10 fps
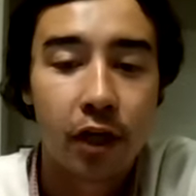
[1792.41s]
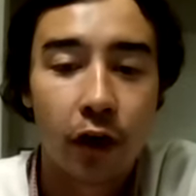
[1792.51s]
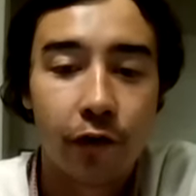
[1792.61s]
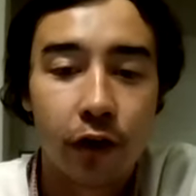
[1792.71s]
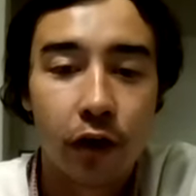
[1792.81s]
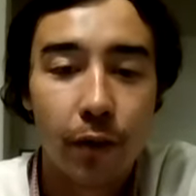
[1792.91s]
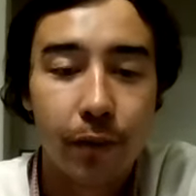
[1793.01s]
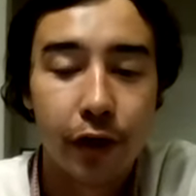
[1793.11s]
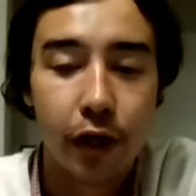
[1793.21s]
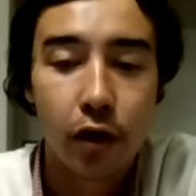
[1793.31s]
to cover,
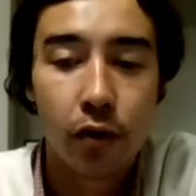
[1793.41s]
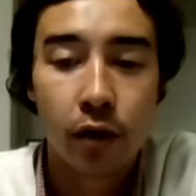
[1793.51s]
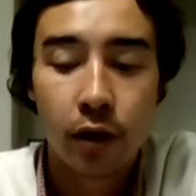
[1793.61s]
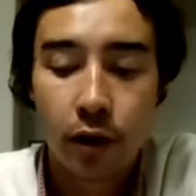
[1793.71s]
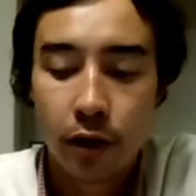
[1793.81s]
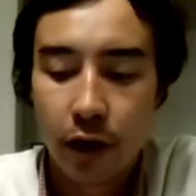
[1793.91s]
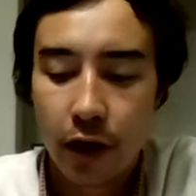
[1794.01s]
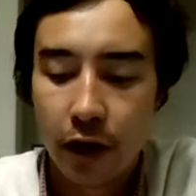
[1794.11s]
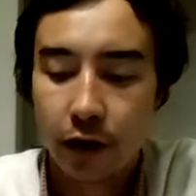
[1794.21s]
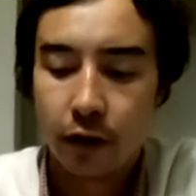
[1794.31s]
let me know,
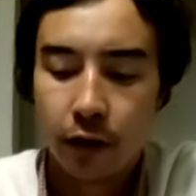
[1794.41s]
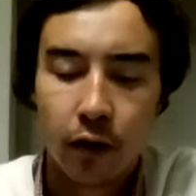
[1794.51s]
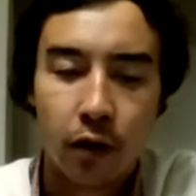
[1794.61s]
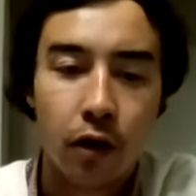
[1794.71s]
and